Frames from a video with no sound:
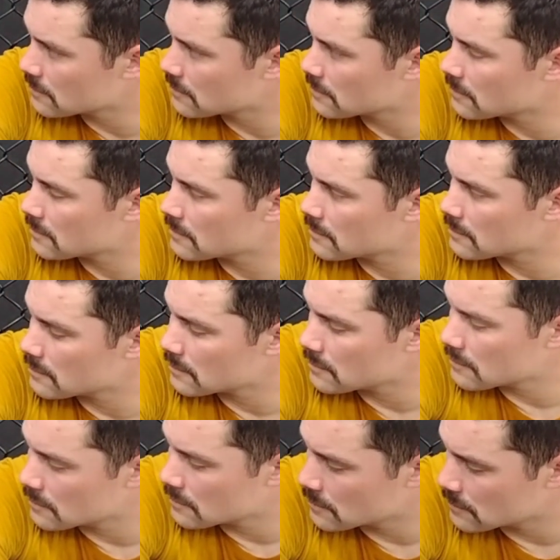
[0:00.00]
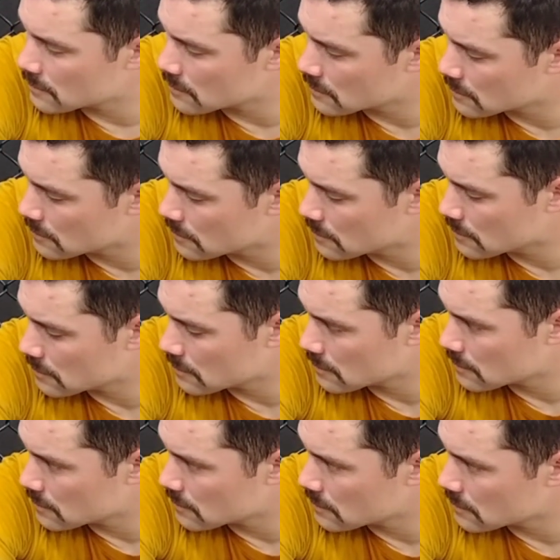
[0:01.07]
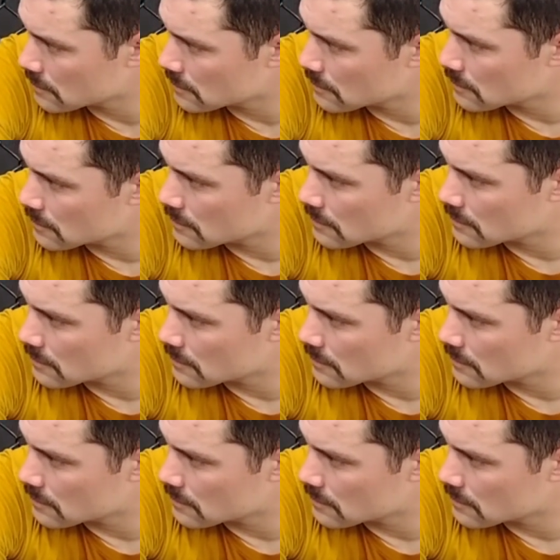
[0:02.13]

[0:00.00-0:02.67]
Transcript: This person isn't speaking.